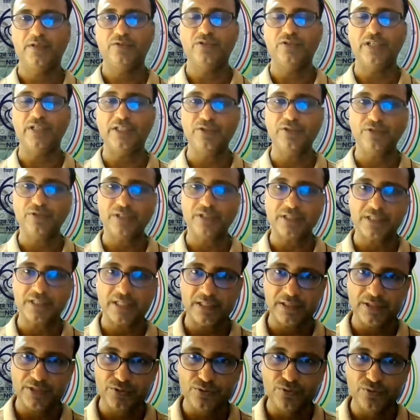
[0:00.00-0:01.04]
The
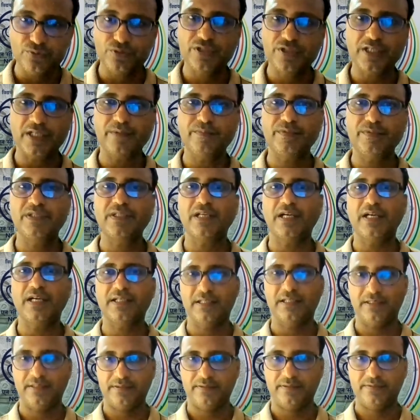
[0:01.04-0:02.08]
educational issues can be
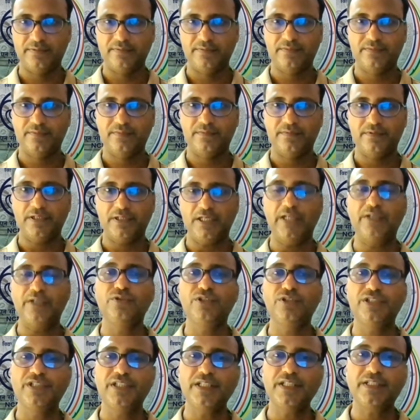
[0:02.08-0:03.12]
tackled, and
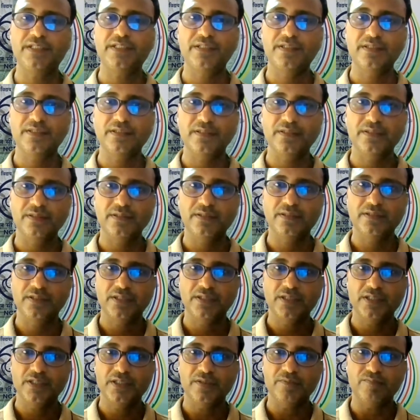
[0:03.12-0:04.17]
we need
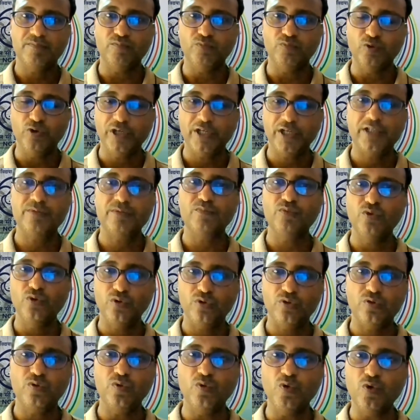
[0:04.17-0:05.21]
more and
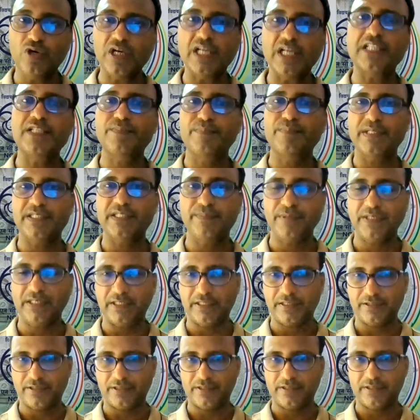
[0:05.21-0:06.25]
more local specific
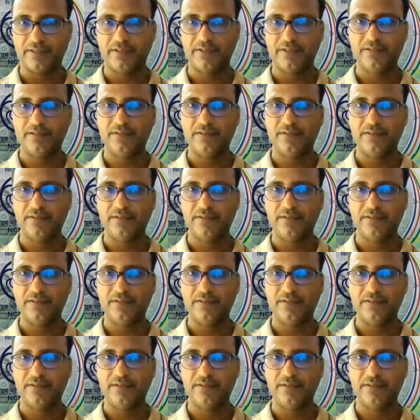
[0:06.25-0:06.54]
research,